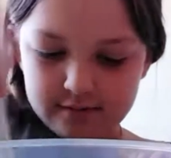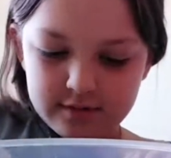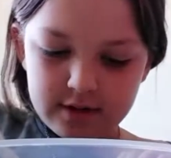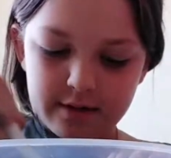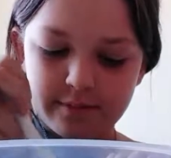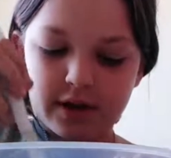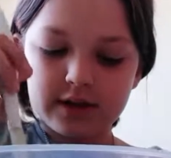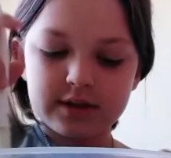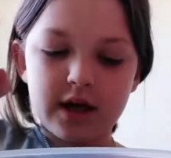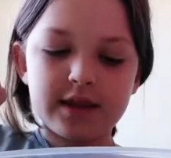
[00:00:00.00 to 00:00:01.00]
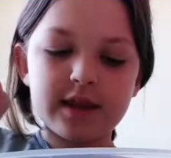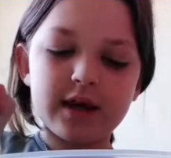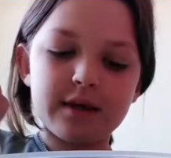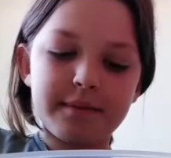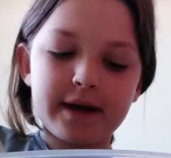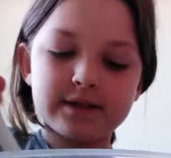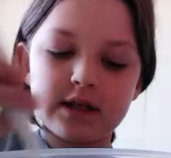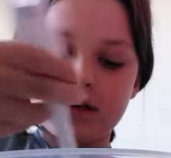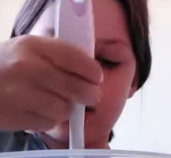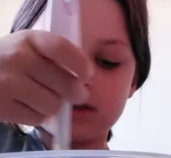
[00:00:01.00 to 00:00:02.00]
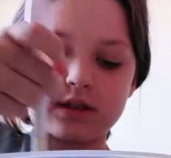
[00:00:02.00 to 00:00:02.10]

And plus, I think it makes it nice and